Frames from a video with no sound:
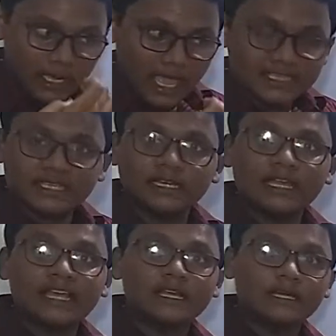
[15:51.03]

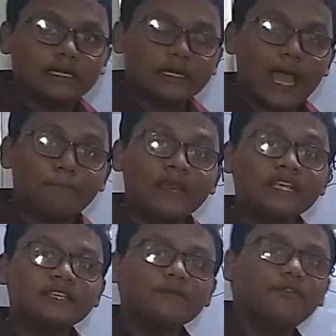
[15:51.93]

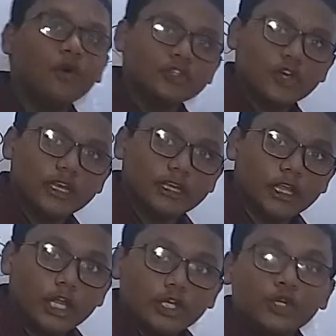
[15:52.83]
apply some force on it.
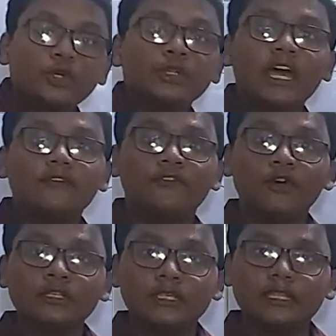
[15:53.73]
Due to that
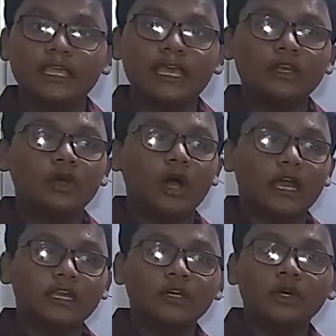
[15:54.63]
force, they will
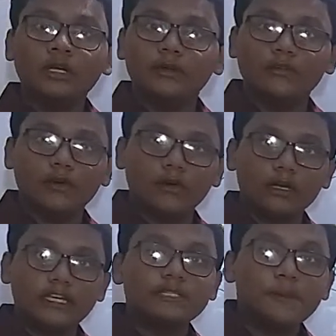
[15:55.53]
undergo
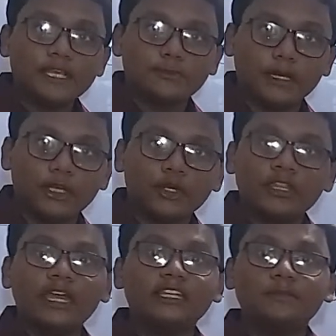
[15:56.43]
displacement. Due to
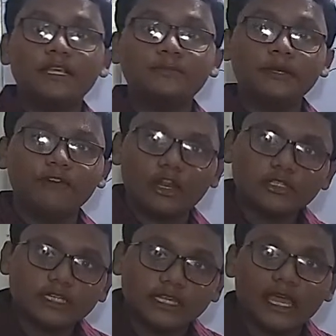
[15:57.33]
that displacement,
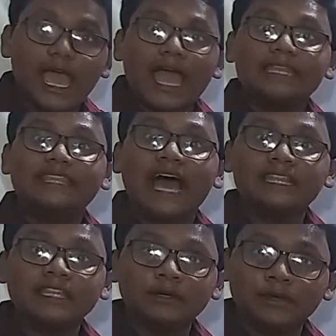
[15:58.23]
velocity, and
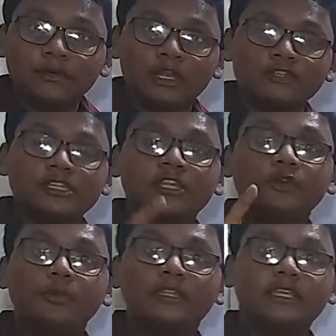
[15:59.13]
that thermal velocity,
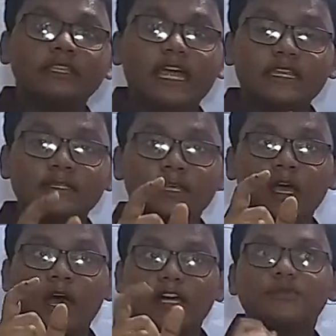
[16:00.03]
you may think that is
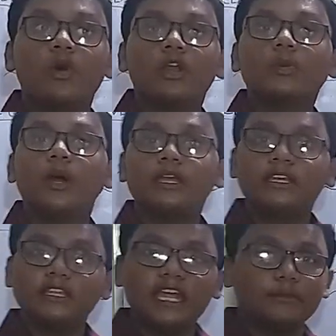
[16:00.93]
a small
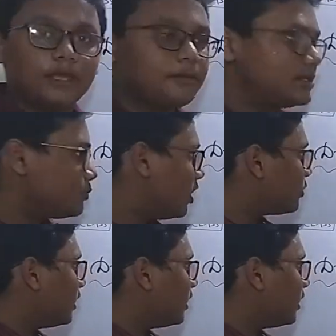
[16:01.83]
quantity, that may be small